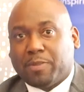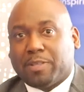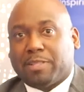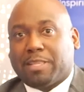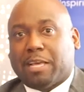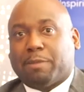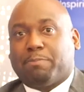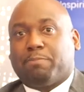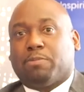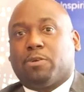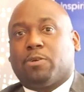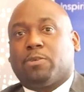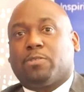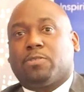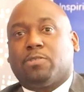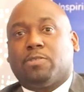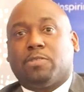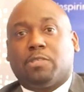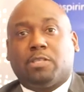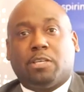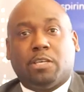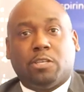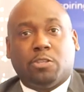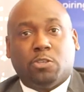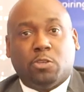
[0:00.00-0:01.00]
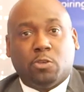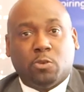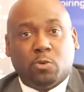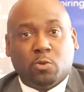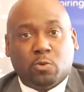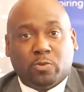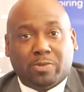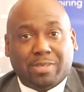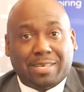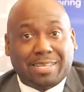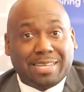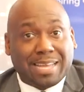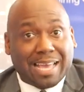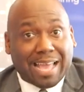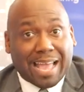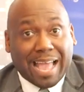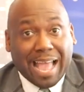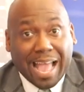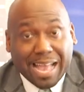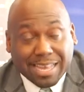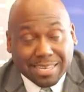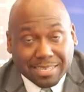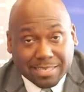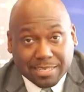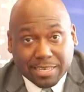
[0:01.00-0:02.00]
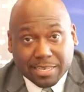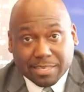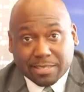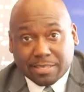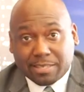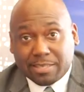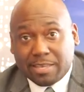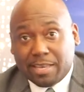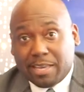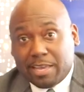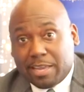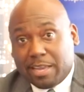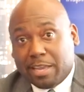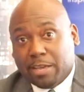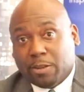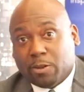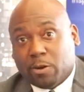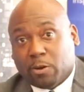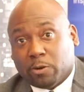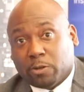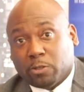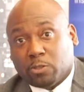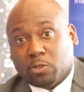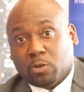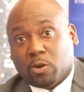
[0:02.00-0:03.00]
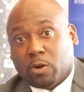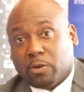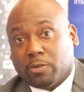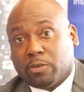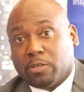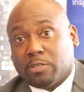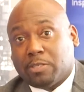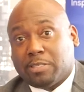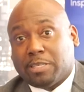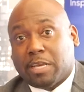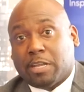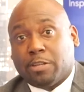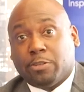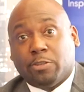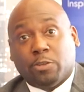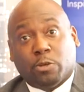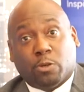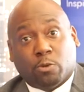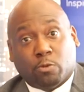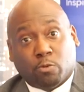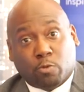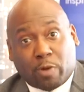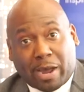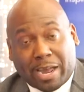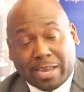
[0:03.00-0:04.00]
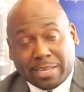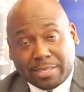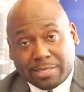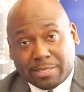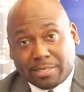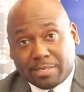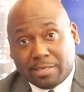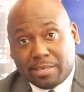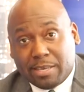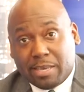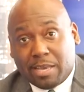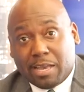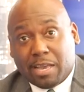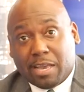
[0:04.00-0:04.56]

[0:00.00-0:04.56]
that persons can use and access in order to understand your rights,